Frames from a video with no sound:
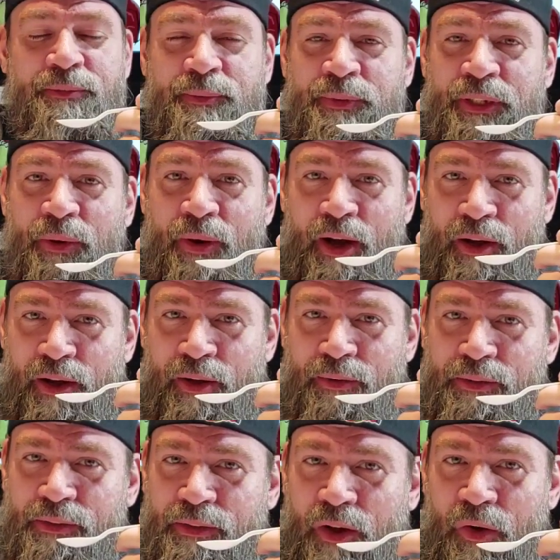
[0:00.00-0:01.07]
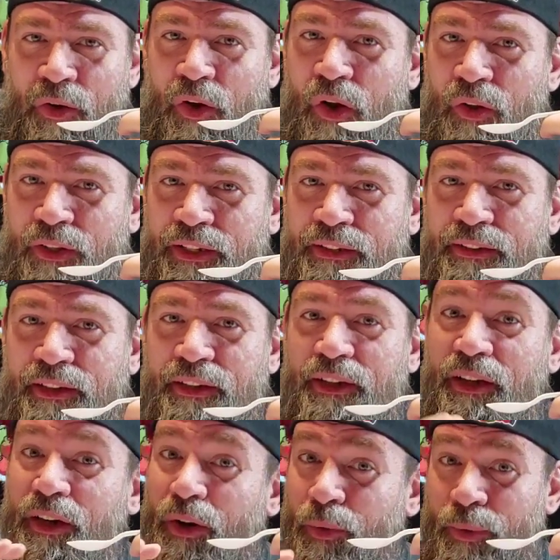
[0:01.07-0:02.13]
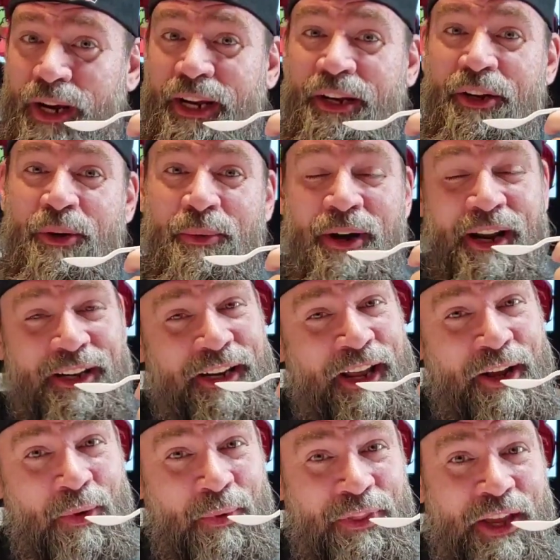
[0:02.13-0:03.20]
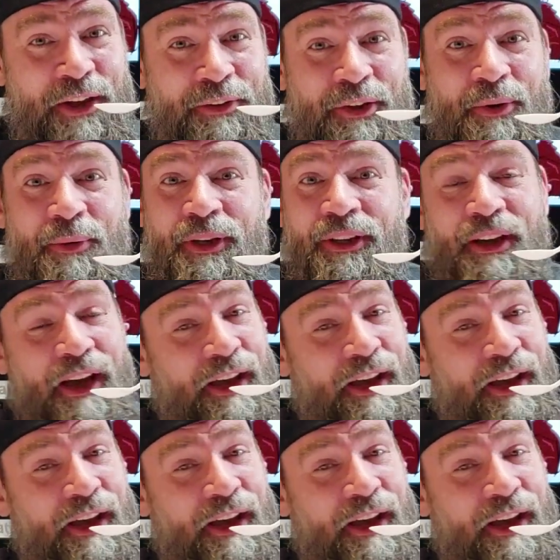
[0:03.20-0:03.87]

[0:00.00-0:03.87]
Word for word: So I'll, I'll, I'll call it oregano right now without knowing.